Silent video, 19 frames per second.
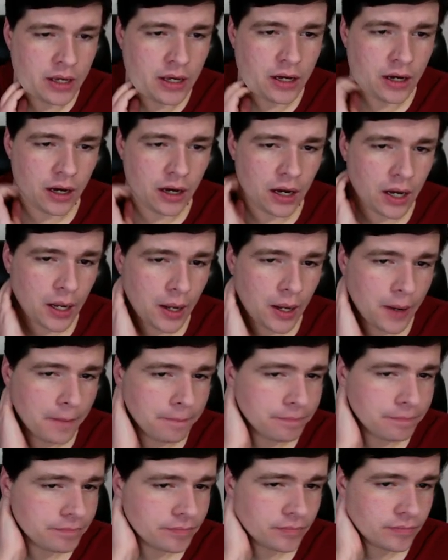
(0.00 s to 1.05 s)

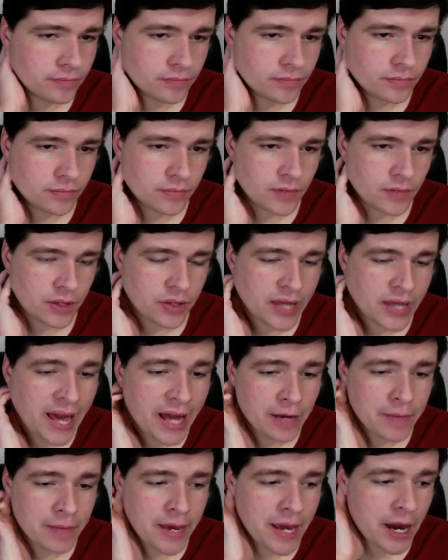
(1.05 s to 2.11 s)
um, the
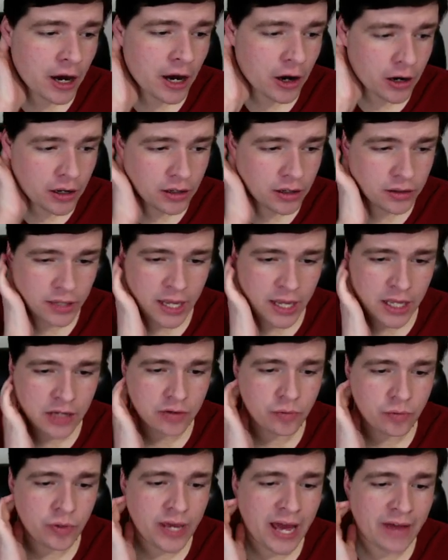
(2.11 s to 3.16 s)
anime era,
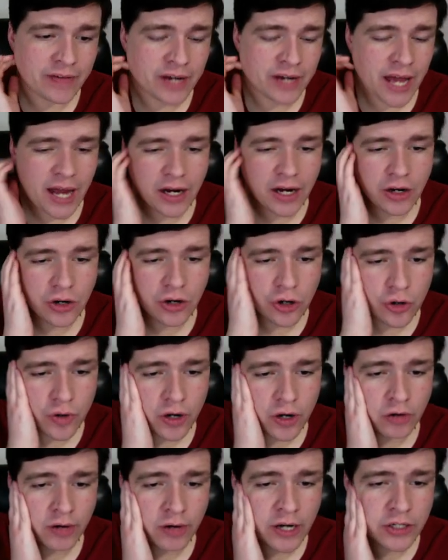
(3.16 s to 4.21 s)
and we haven't had a new
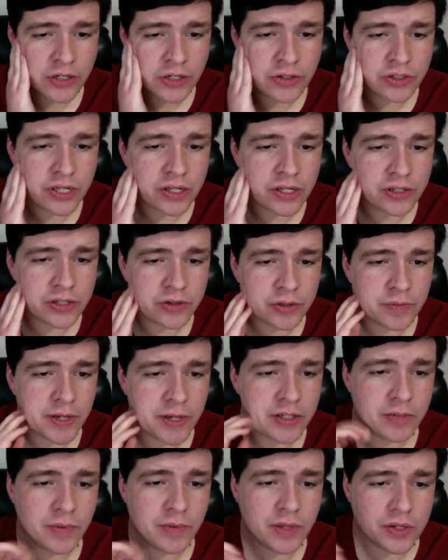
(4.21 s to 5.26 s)
iteration since. So it's
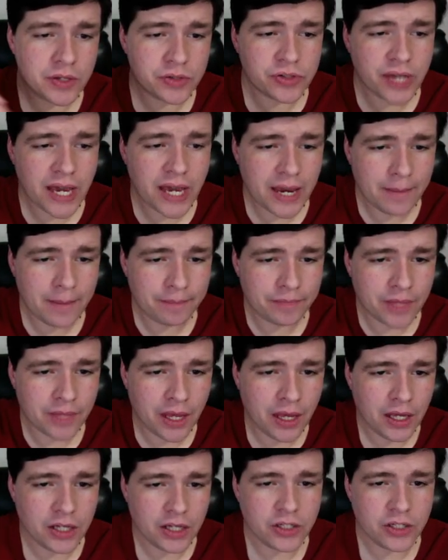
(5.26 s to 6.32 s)
basically been the same
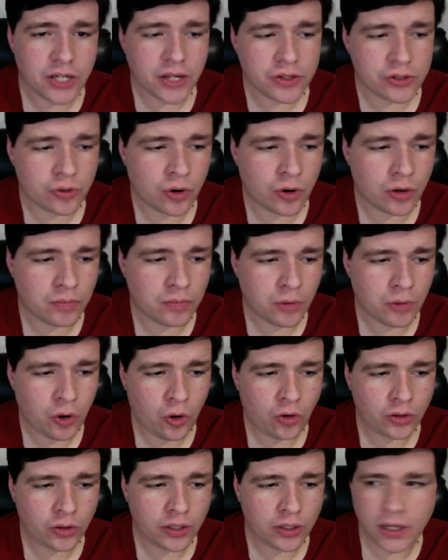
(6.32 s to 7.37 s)
Death Soarer
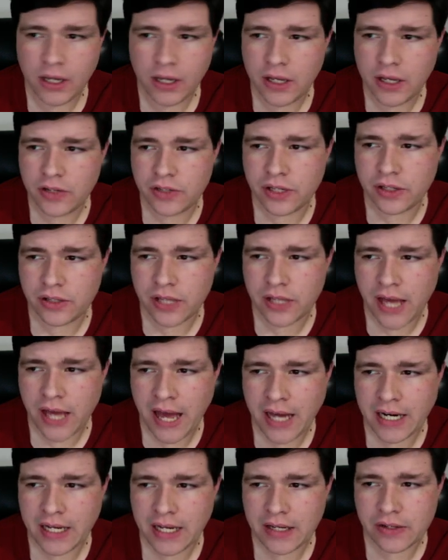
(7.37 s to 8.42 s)
mold since the
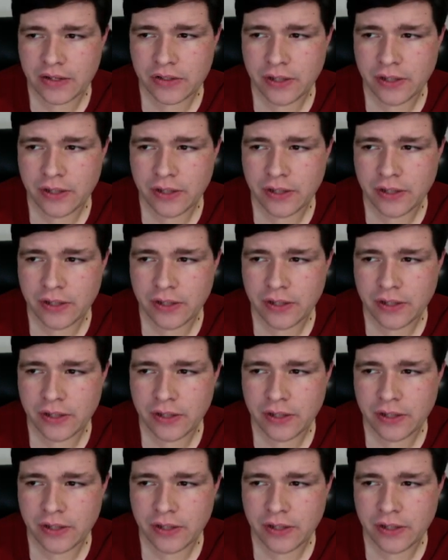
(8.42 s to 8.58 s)
80s,